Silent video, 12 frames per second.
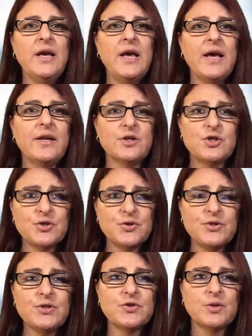and a true
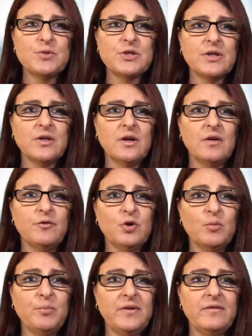description of
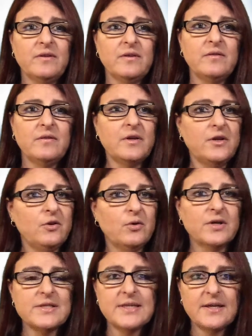your business that you
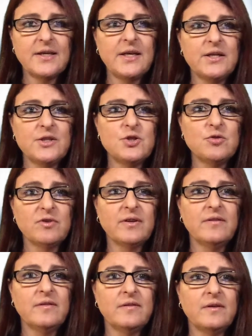are dedicated to run
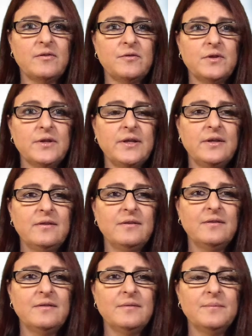successfully.
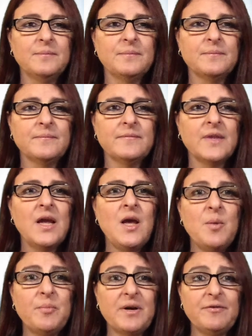
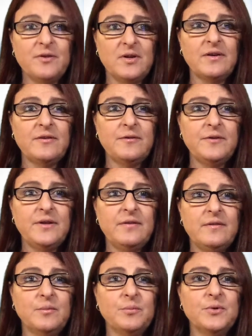My philosophy is
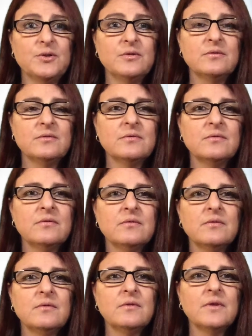simple.
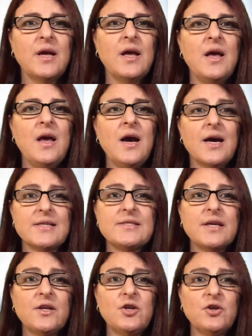I
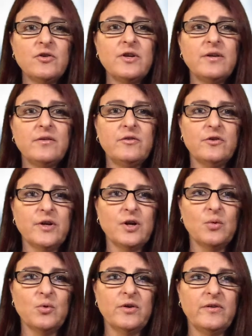stay curious during
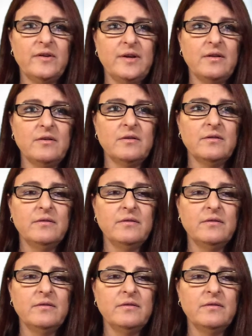our work together.